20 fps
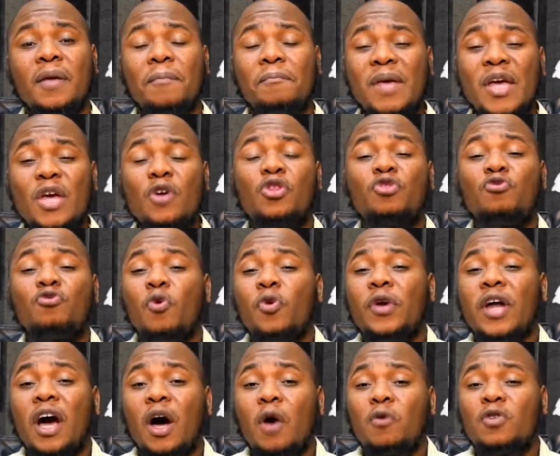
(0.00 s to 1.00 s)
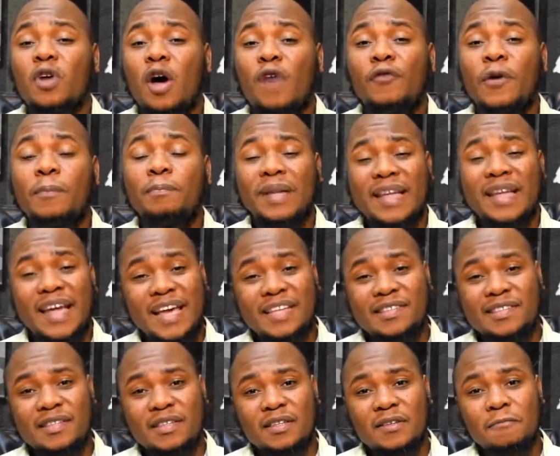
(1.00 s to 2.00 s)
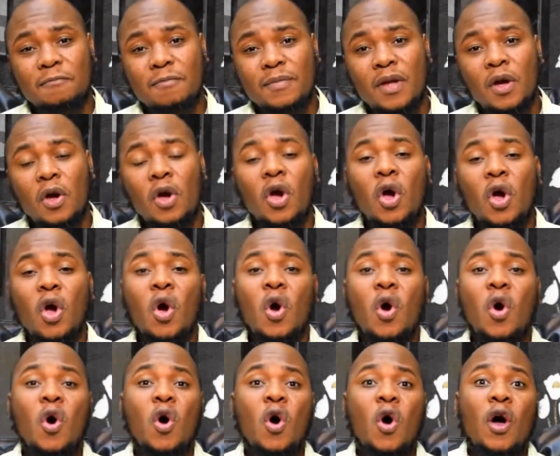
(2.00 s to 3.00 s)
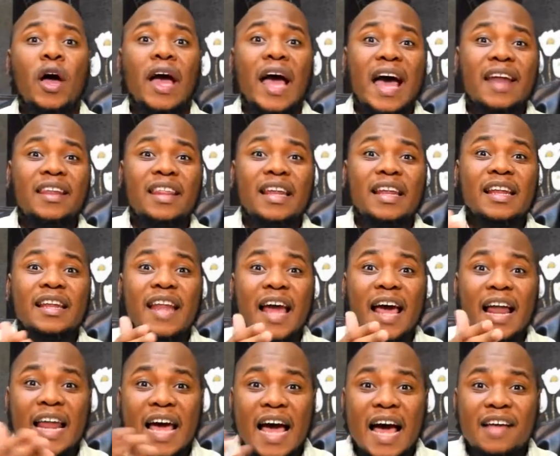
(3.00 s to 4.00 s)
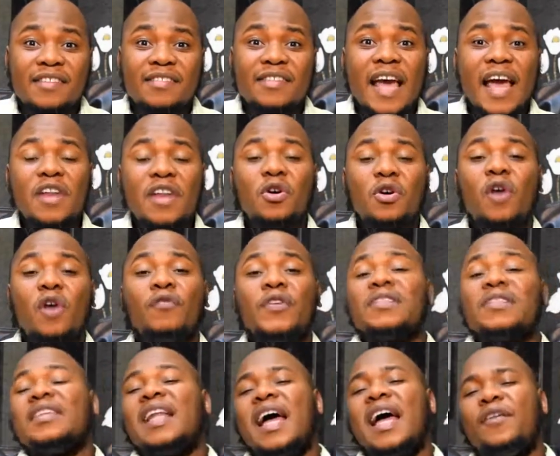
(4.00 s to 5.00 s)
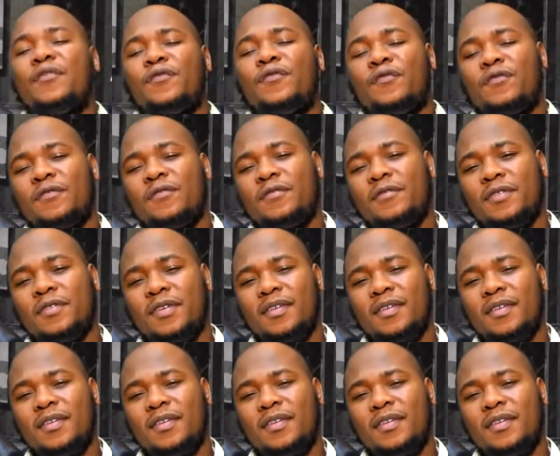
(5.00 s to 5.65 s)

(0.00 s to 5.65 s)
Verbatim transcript: being thrown out of a place at the last end of his life.